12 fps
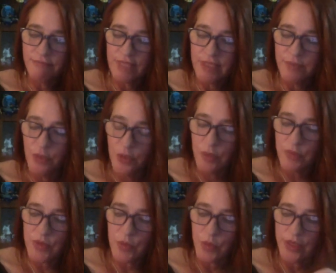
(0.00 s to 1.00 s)

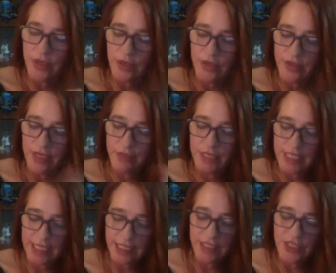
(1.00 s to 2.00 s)
poems where they would
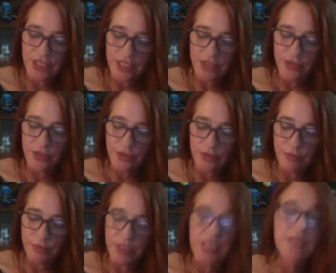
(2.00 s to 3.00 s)
tell each other
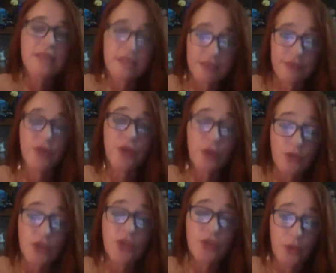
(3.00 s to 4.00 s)
pieces of their own
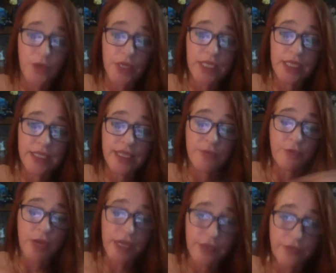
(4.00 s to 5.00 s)
story and then
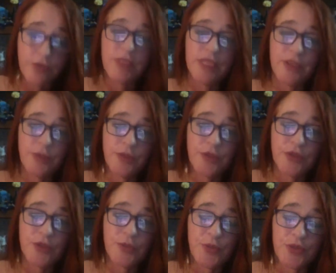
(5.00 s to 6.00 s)
write from the other
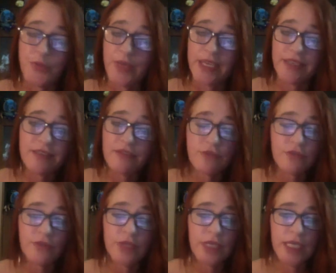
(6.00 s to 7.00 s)
person's perspective.
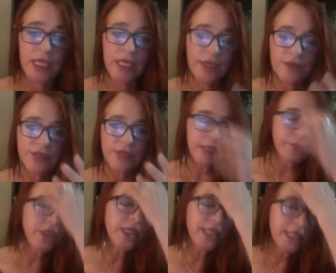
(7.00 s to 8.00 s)
This
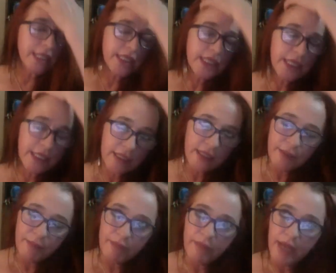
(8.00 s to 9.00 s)
really,
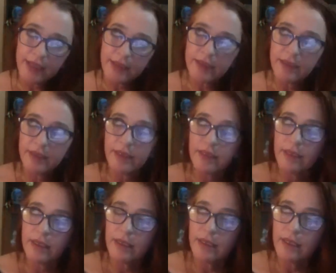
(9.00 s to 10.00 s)
I think,
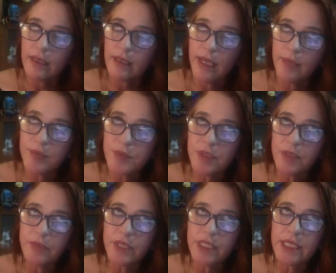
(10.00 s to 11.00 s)
helped me
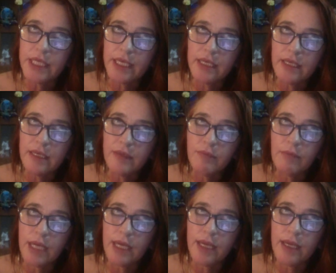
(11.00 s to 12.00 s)
regain
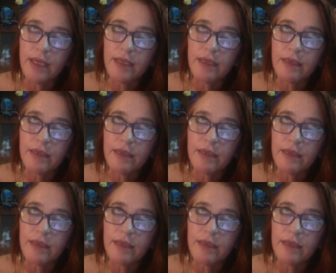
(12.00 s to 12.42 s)
my